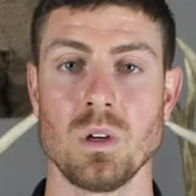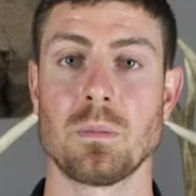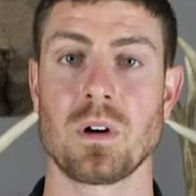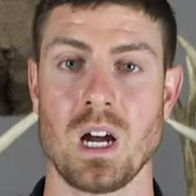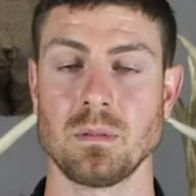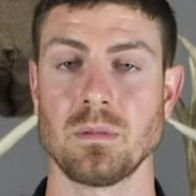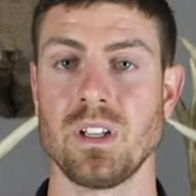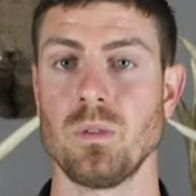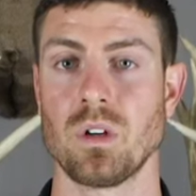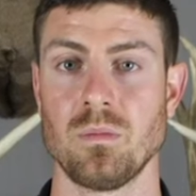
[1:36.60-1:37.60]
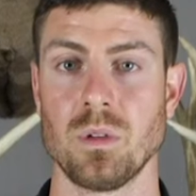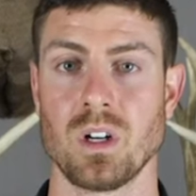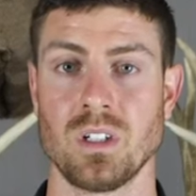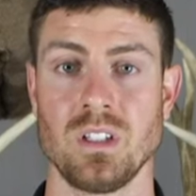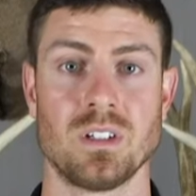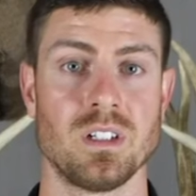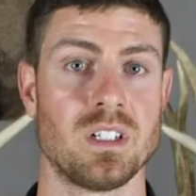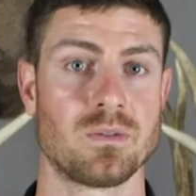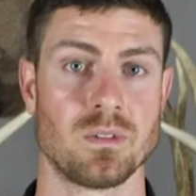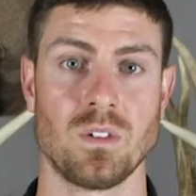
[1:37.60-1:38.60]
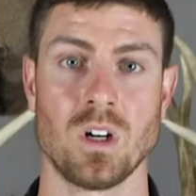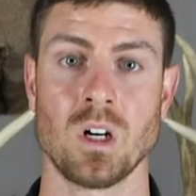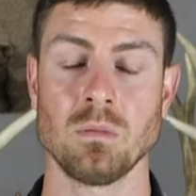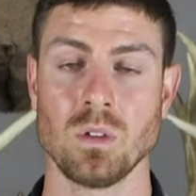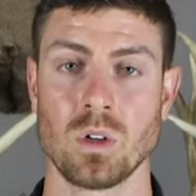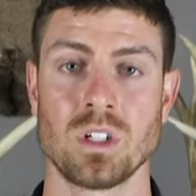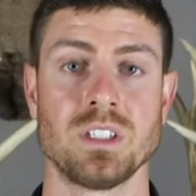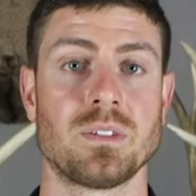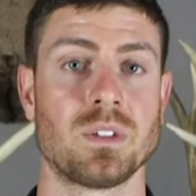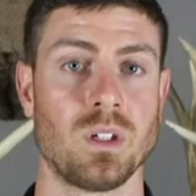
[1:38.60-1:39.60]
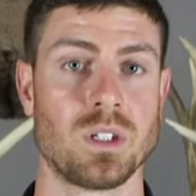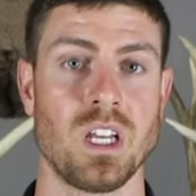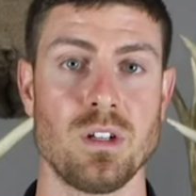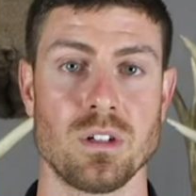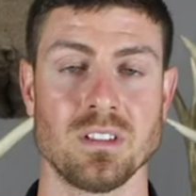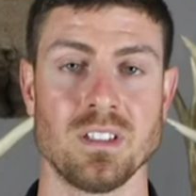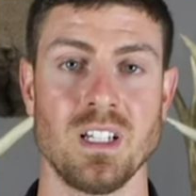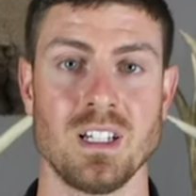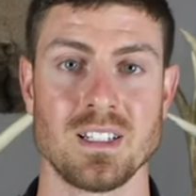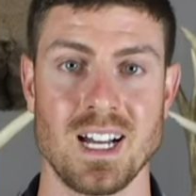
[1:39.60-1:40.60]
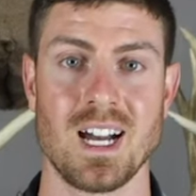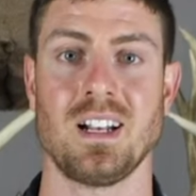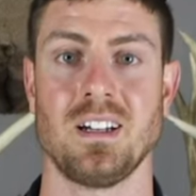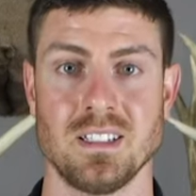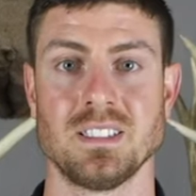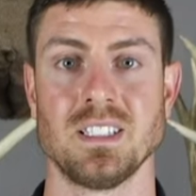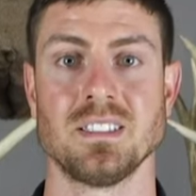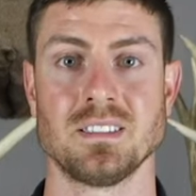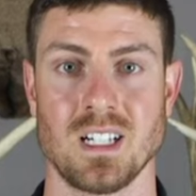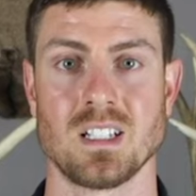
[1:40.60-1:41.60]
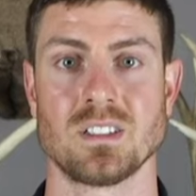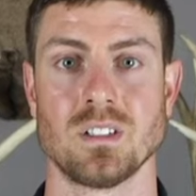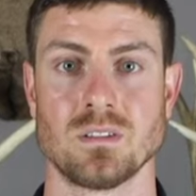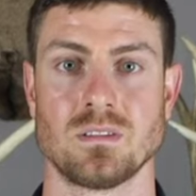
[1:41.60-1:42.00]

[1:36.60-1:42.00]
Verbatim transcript: we probably would have been on either a different farm or in a different location, not hunting Tanto.